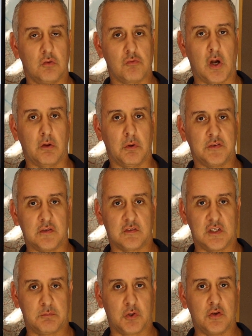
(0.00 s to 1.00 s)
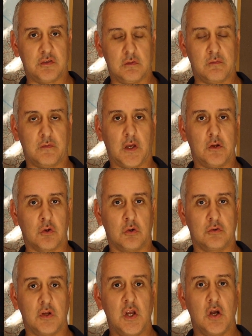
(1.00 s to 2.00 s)
the rolling resistance, because you float
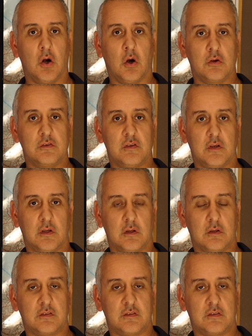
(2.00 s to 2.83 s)
onto the